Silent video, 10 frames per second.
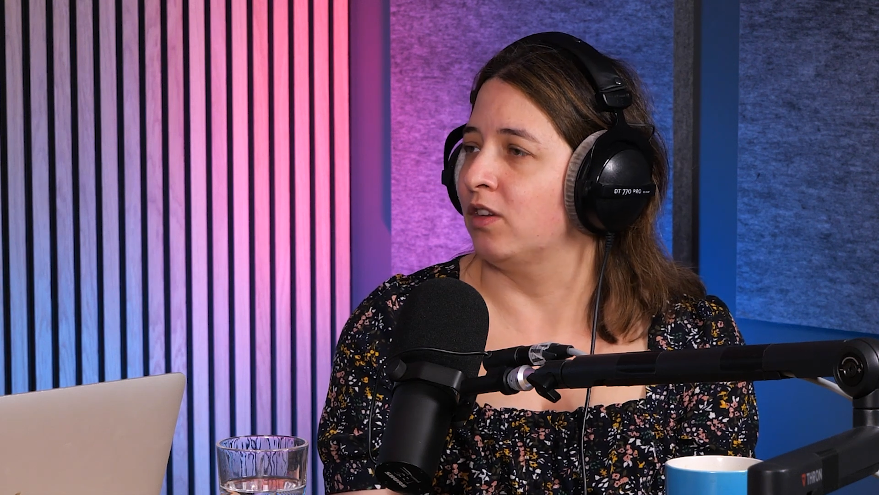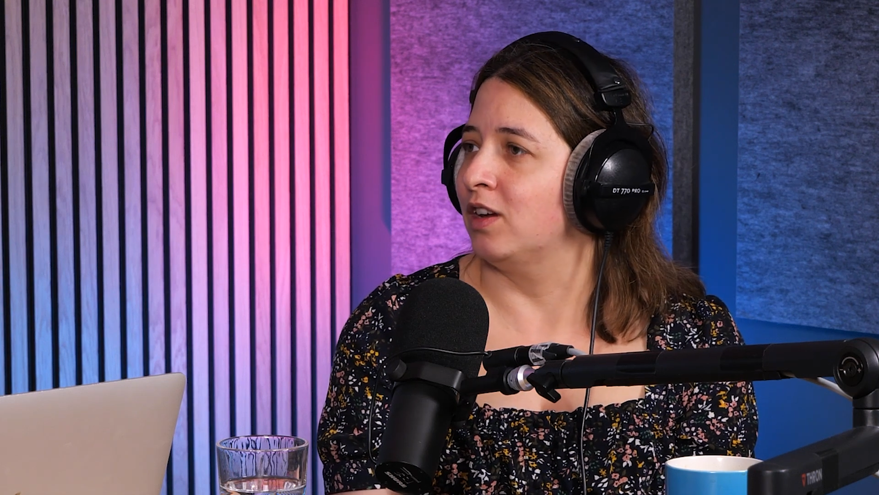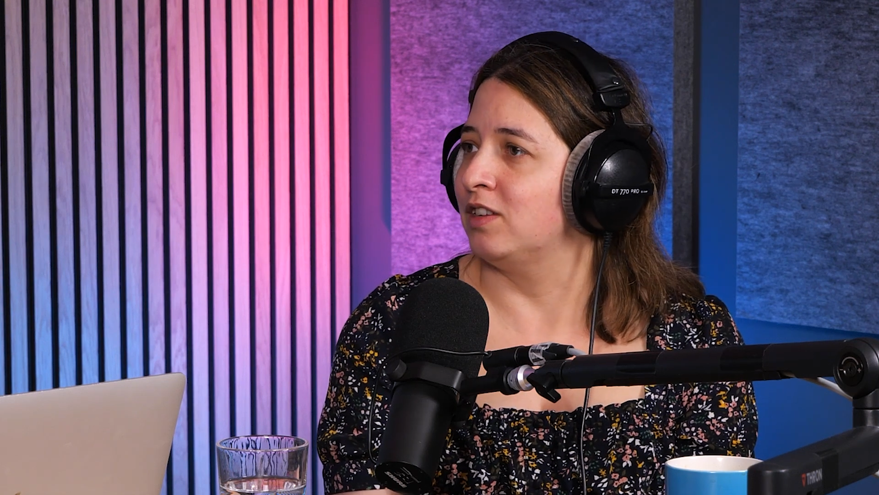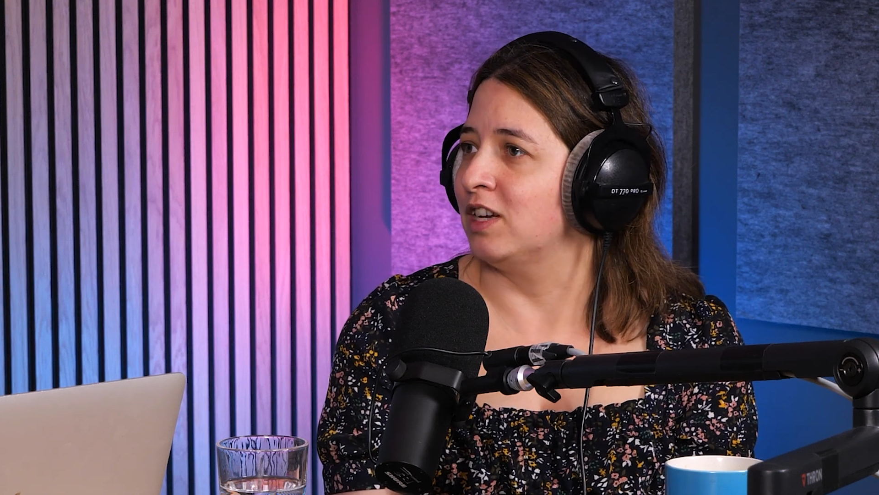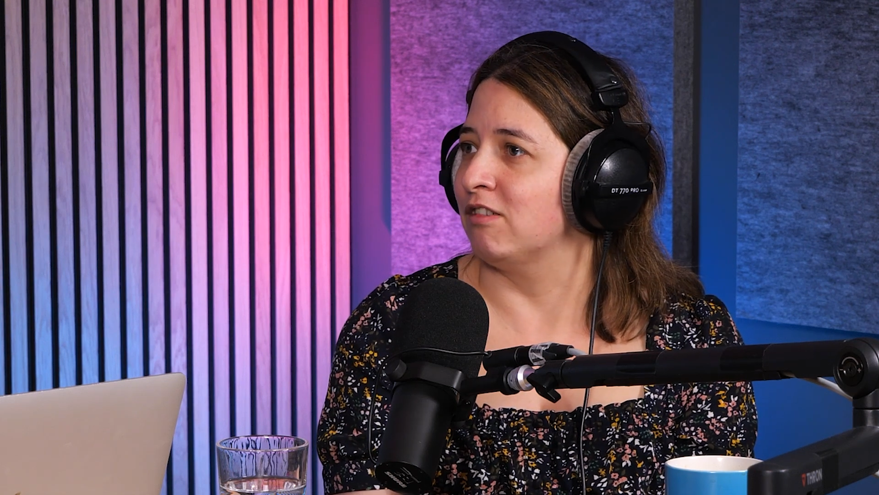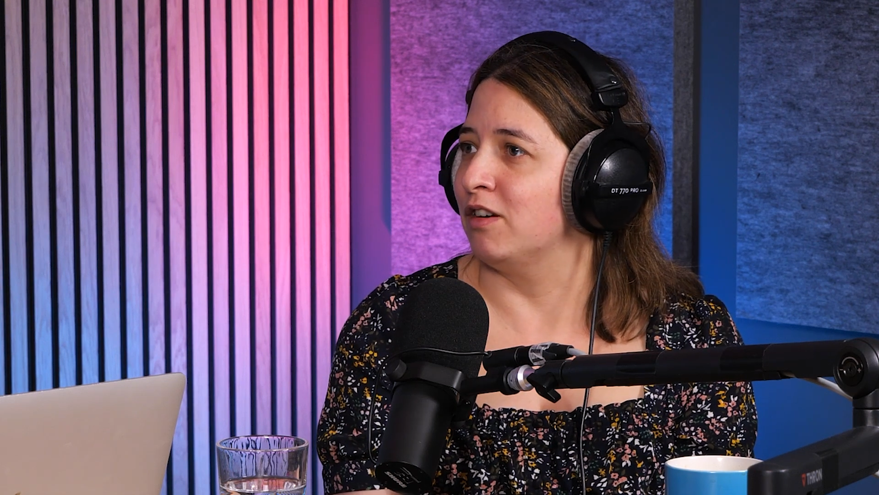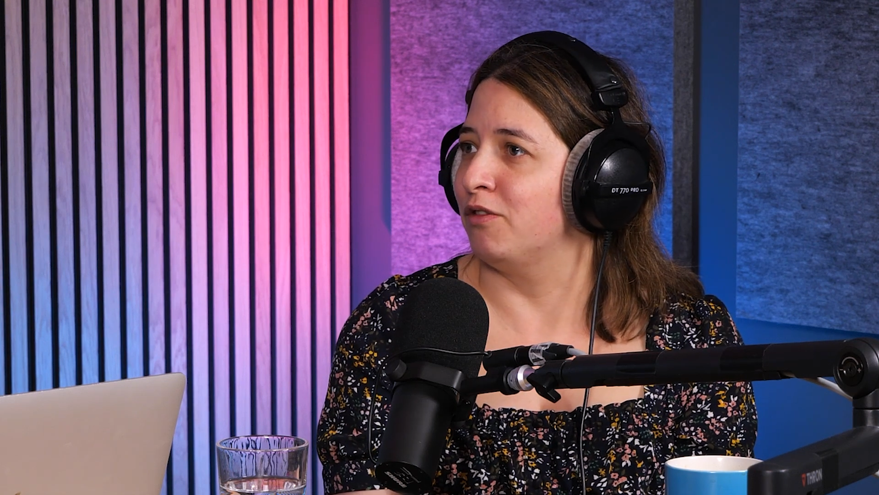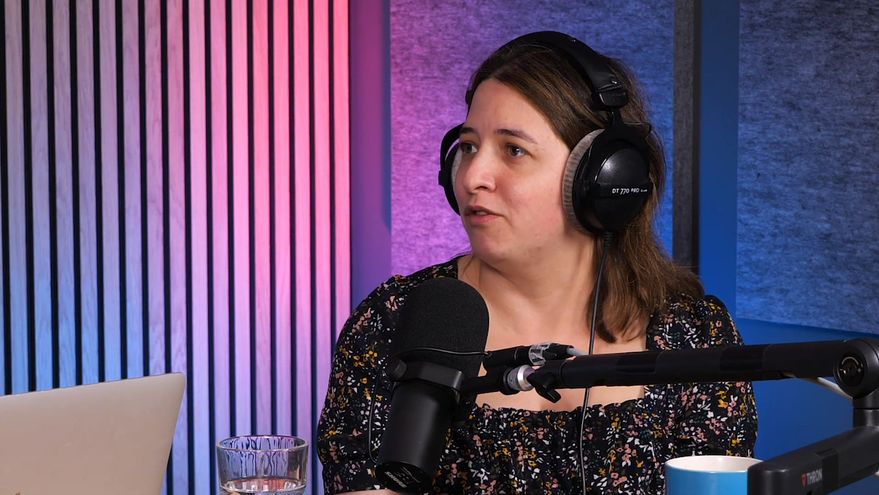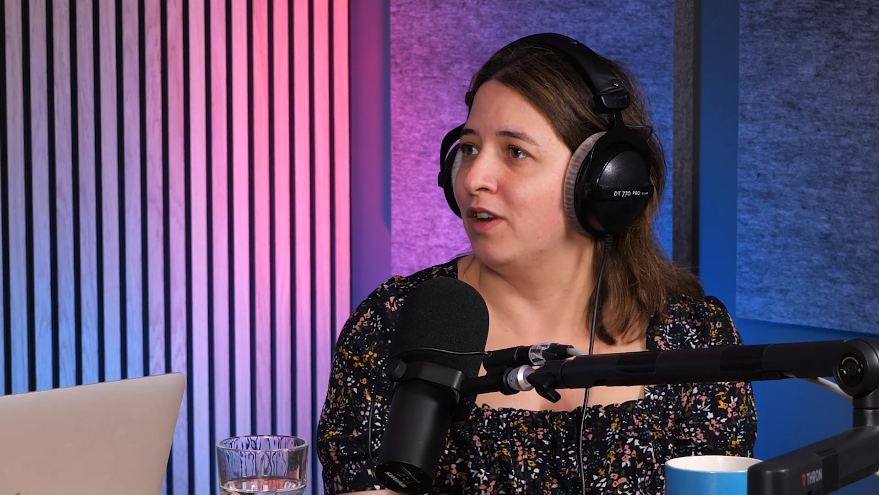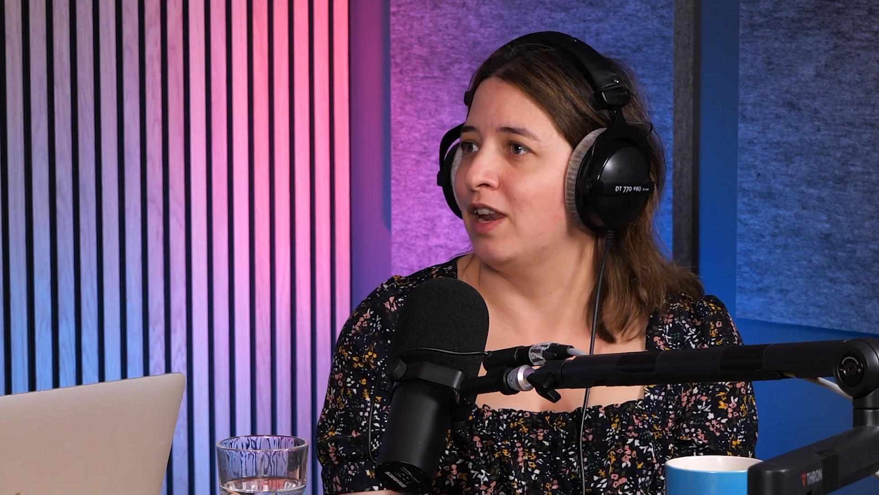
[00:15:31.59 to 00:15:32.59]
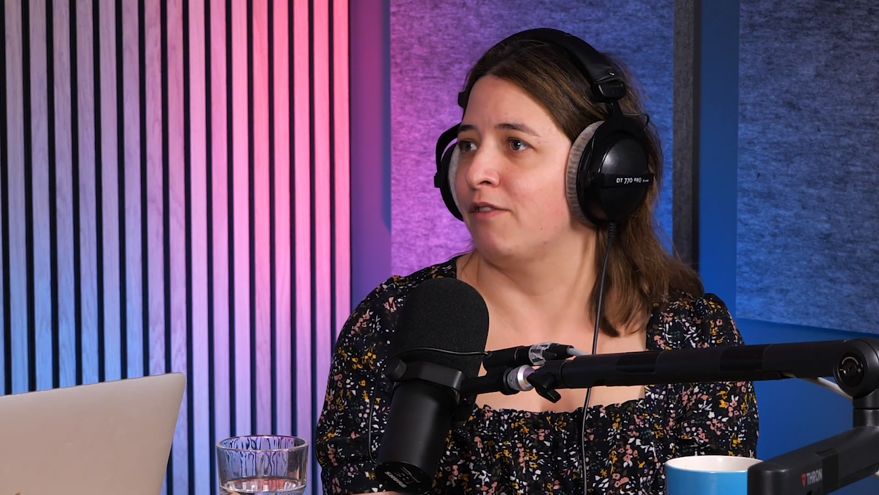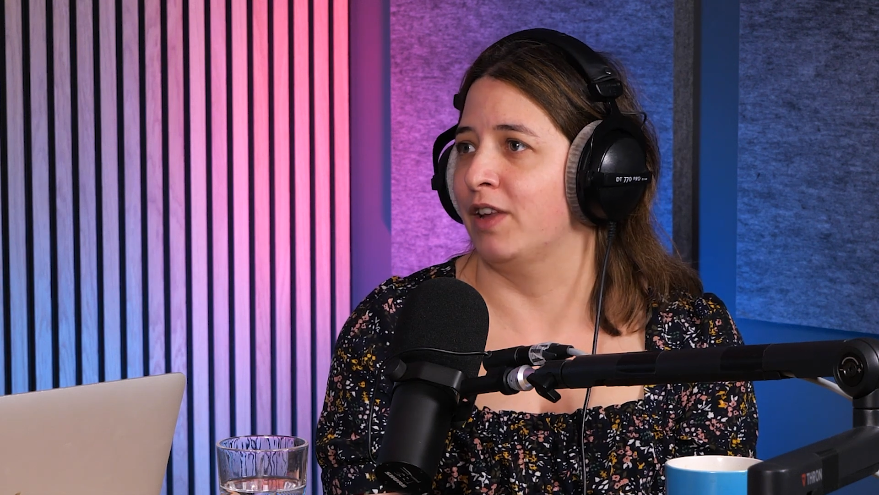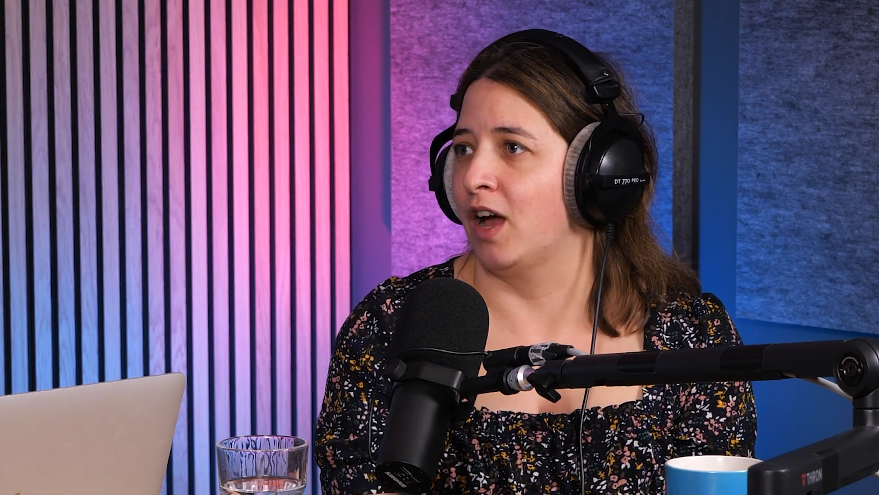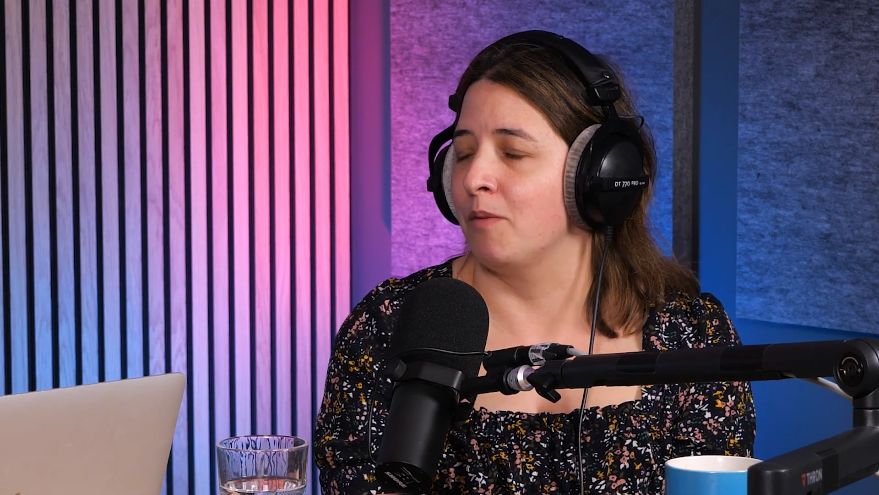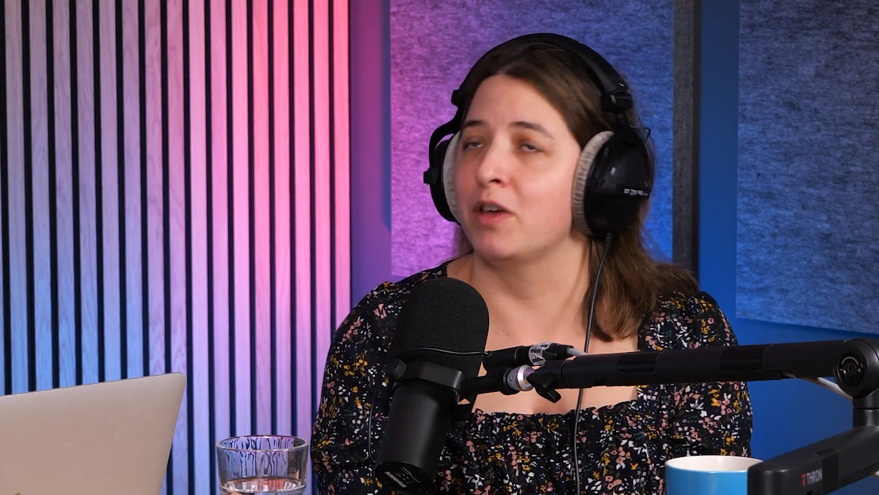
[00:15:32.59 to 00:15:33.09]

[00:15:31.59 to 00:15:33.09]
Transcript: idea of levelling up.